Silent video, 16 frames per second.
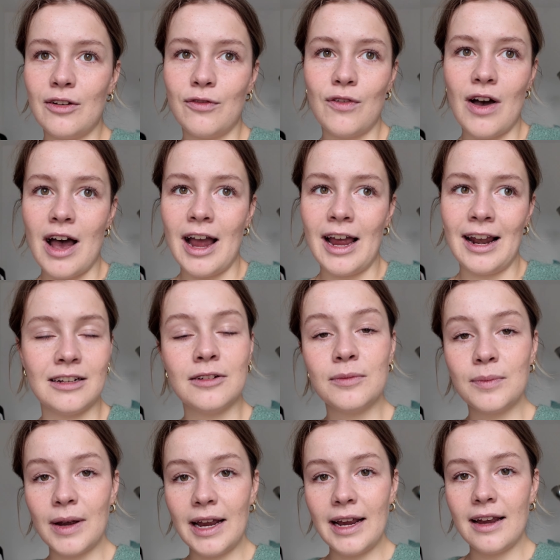if I
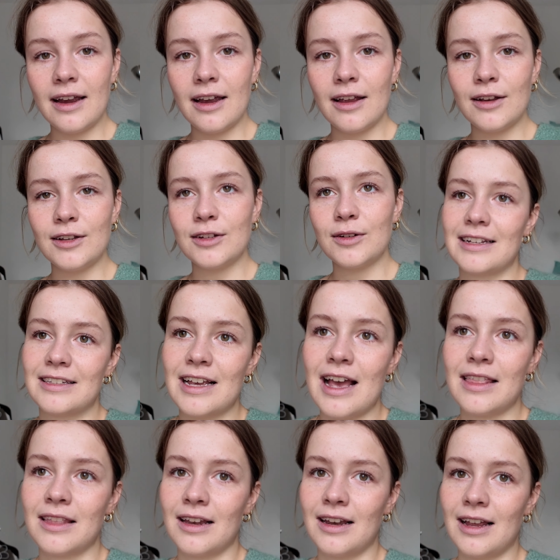didn't make it. They
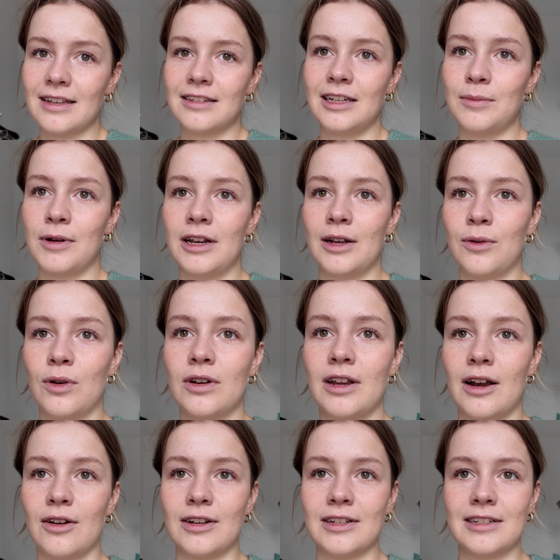said in the last email they want,
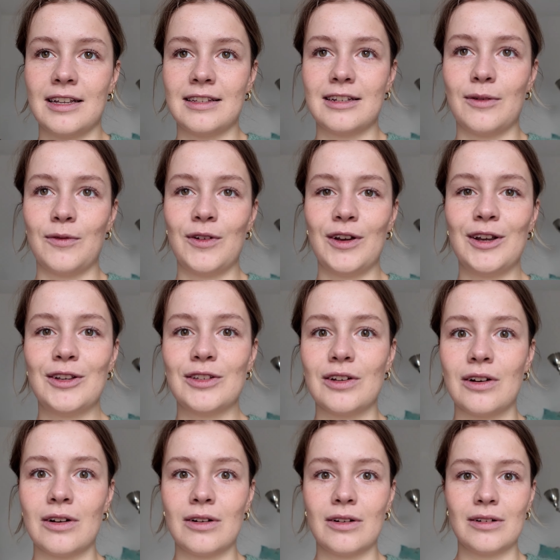they're gonna send something,
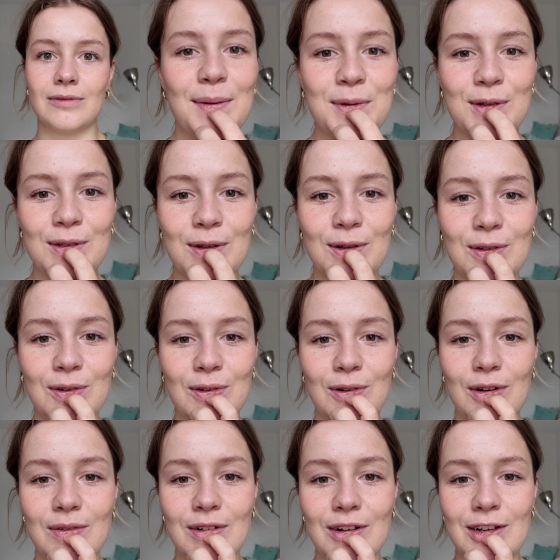so I'm just so so
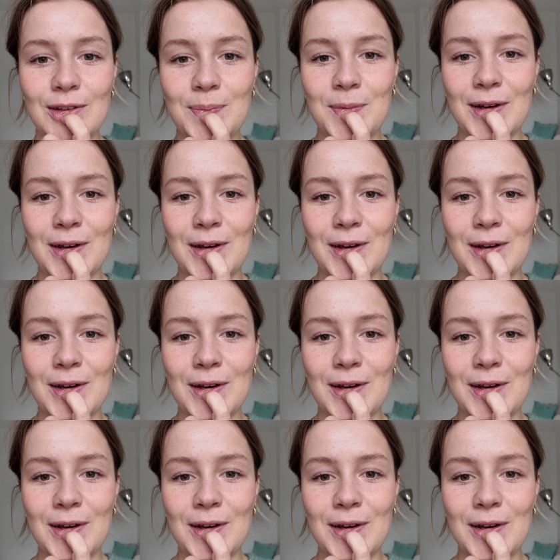nervous.